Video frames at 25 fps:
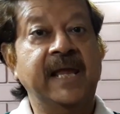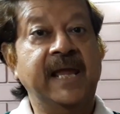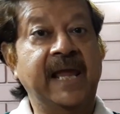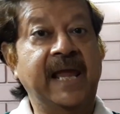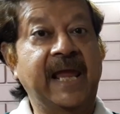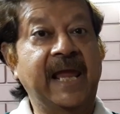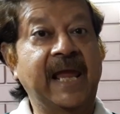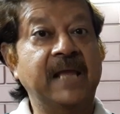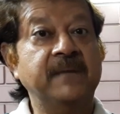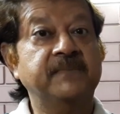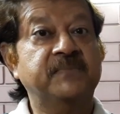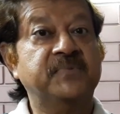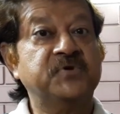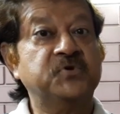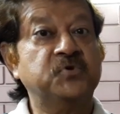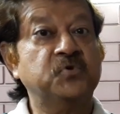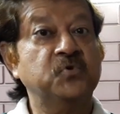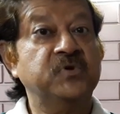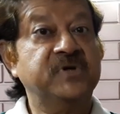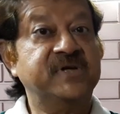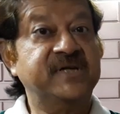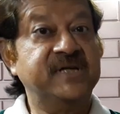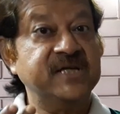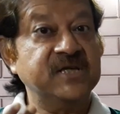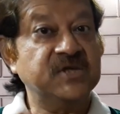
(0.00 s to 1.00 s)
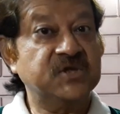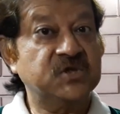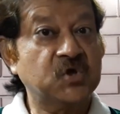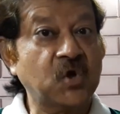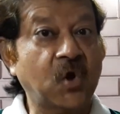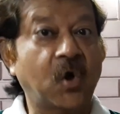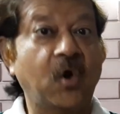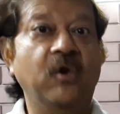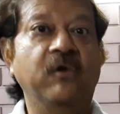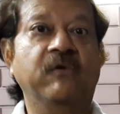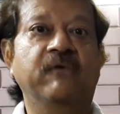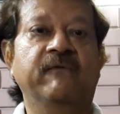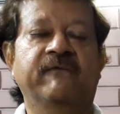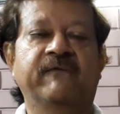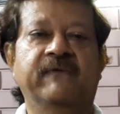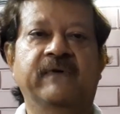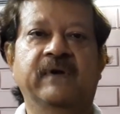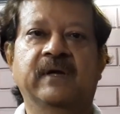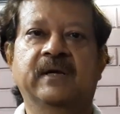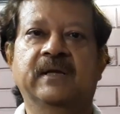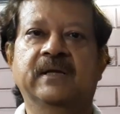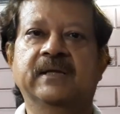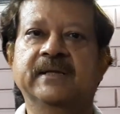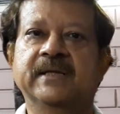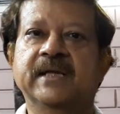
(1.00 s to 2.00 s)
helps to dissolve
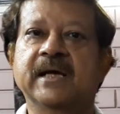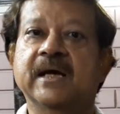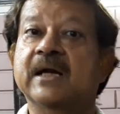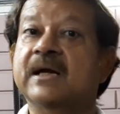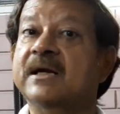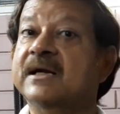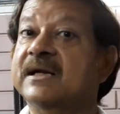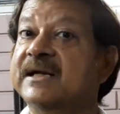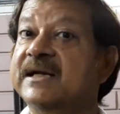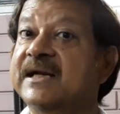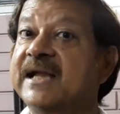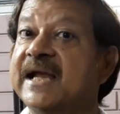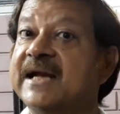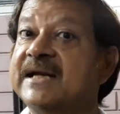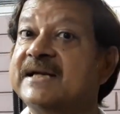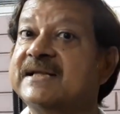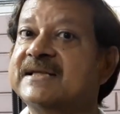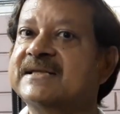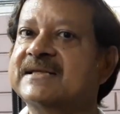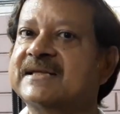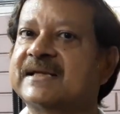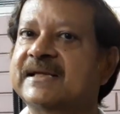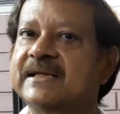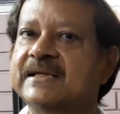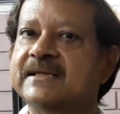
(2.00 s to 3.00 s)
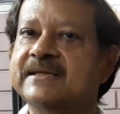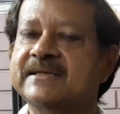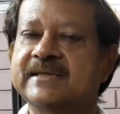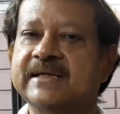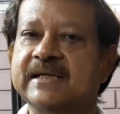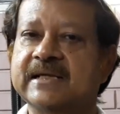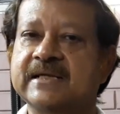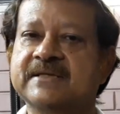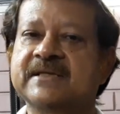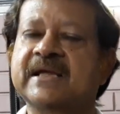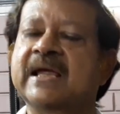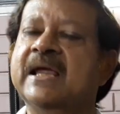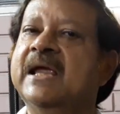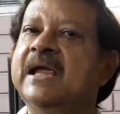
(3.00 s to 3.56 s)
the dead skin cells.